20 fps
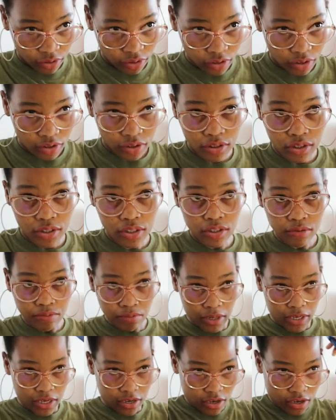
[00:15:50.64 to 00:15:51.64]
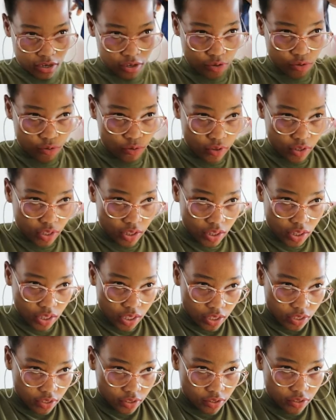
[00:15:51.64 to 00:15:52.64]
because this might not do the
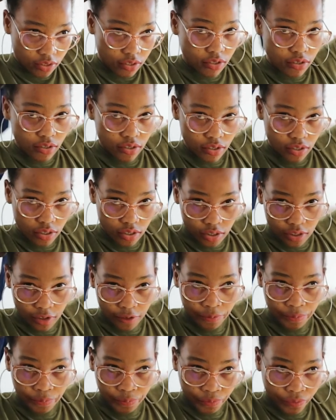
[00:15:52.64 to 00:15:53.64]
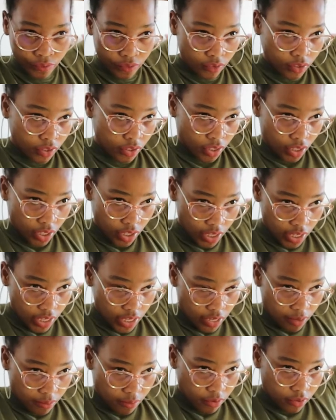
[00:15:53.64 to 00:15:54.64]
things
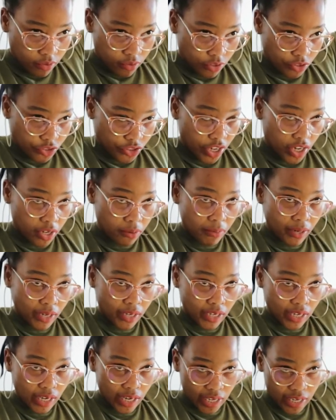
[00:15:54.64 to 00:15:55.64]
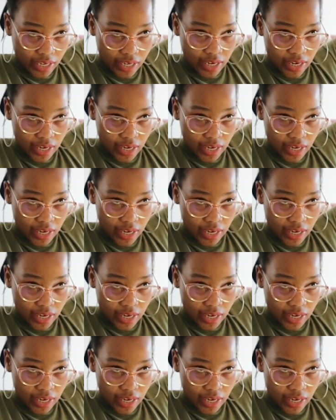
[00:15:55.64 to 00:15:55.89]
and I'm also trying my luck